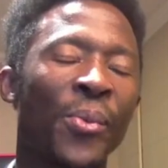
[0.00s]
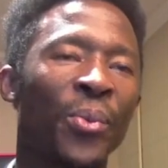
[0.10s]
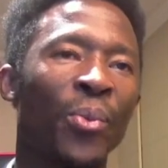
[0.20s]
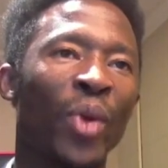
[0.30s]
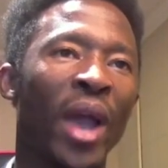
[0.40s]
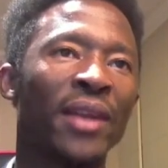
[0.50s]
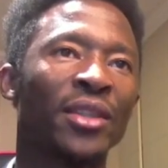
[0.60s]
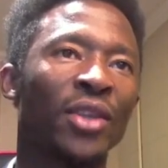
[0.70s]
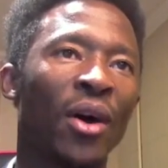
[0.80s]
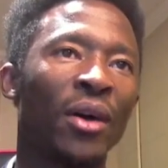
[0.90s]
are
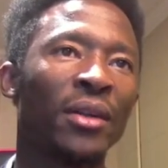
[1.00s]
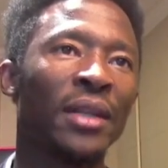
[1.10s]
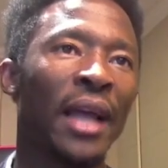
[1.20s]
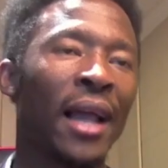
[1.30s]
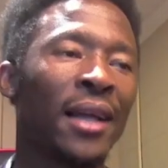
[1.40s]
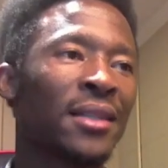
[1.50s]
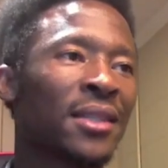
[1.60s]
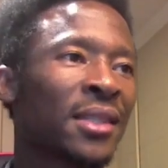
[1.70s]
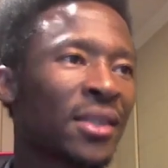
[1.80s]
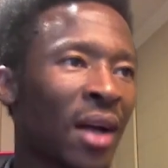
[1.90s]
done
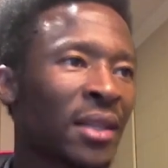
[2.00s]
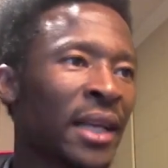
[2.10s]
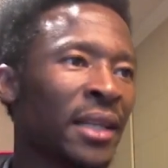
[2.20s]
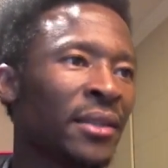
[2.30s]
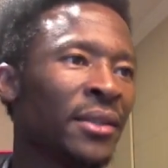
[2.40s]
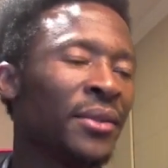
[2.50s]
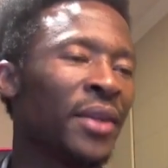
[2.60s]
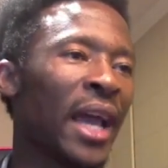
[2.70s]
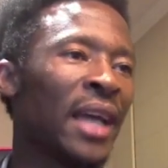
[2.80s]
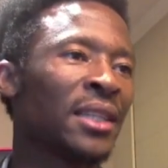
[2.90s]
starting the
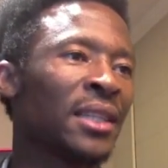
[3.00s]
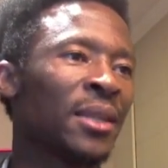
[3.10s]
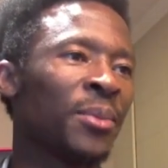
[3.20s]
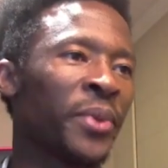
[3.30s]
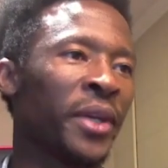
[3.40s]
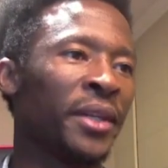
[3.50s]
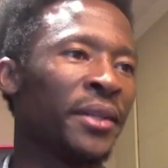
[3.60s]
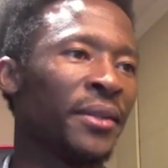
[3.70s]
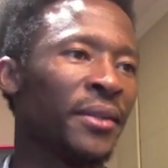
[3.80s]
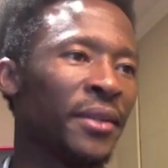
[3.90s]
HTTP
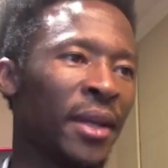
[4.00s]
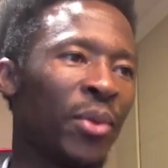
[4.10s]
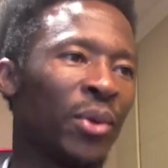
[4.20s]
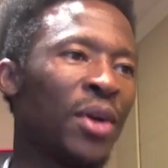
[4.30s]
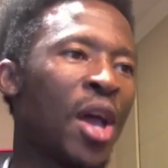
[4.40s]
demo.